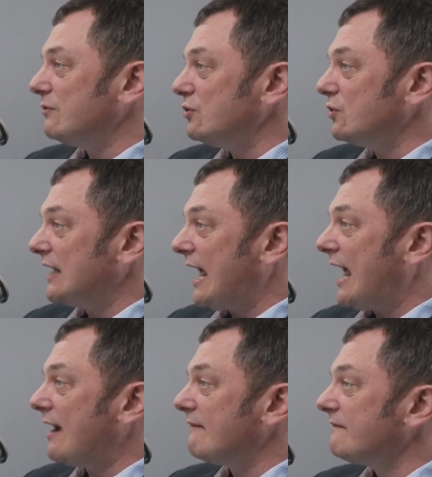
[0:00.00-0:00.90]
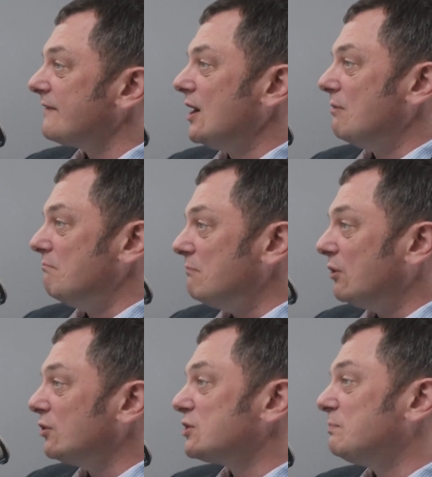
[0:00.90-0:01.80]
you can have
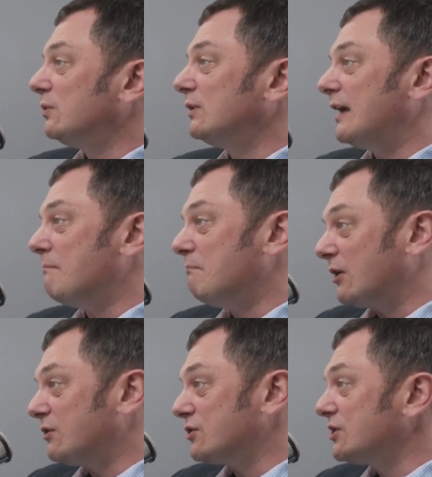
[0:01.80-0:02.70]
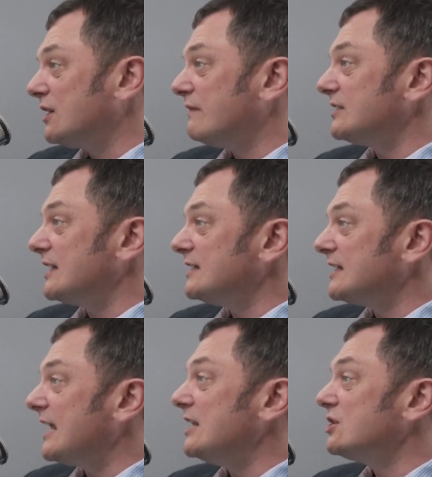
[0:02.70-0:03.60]
multiple
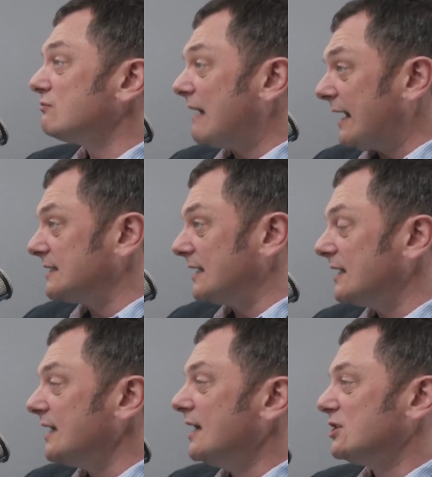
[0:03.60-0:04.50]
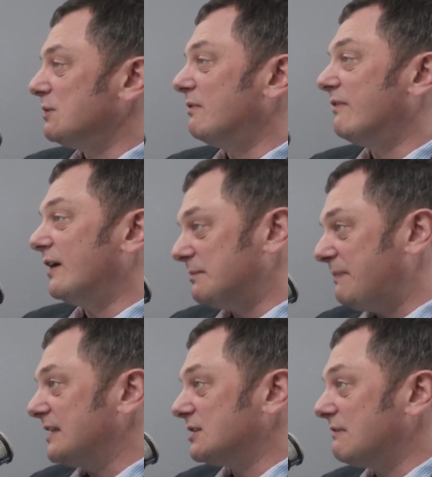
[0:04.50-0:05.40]
microservices interacting to provide a
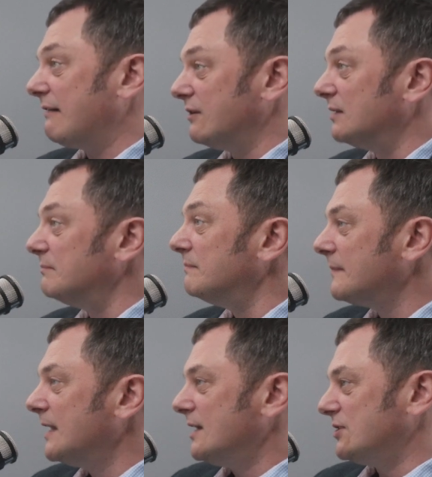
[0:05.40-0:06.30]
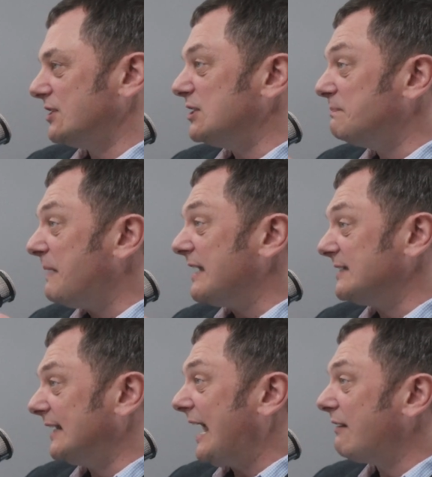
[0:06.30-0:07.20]
better outcome. So this is
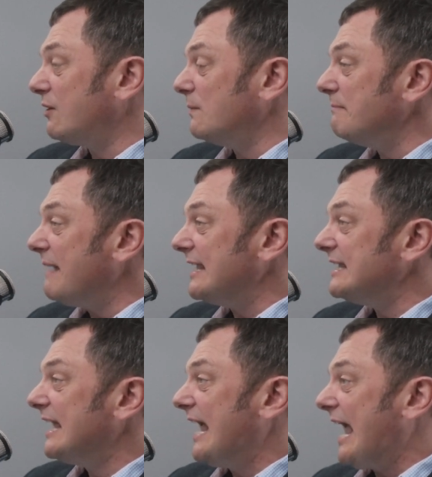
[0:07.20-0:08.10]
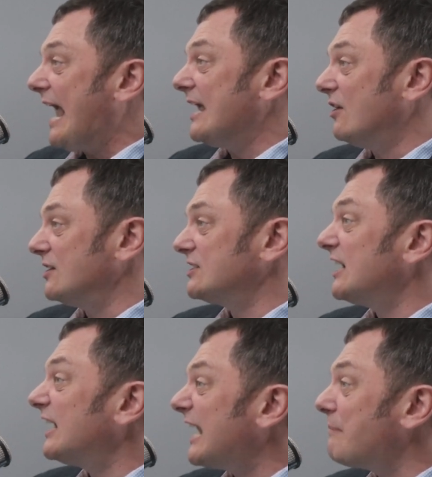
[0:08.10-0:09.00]
basically how can we make AIs
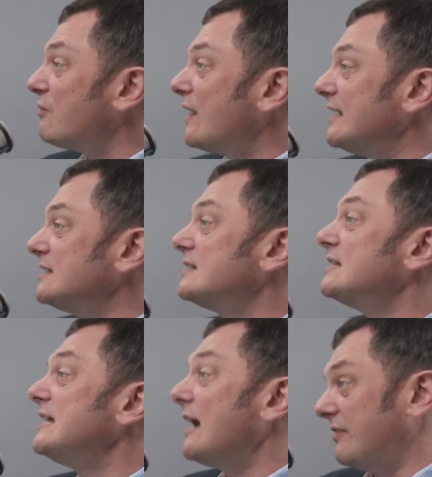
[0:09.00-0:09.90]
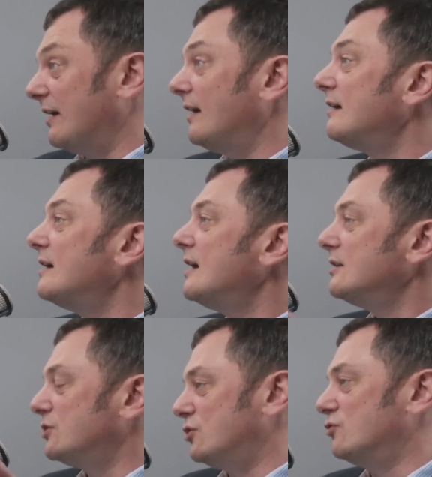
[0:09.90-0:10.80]
collaborate together
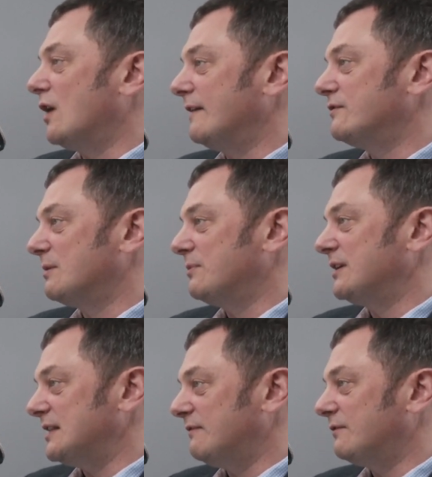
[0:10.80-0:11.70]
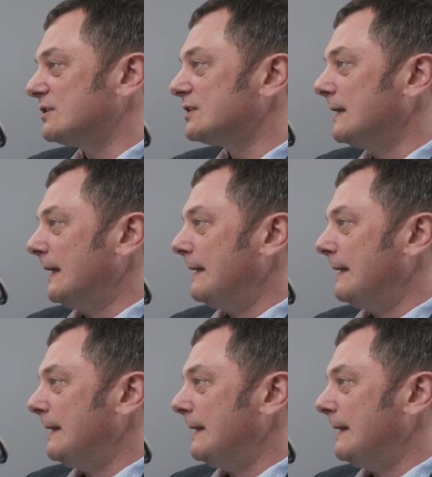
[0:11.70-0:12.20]
to drive something different.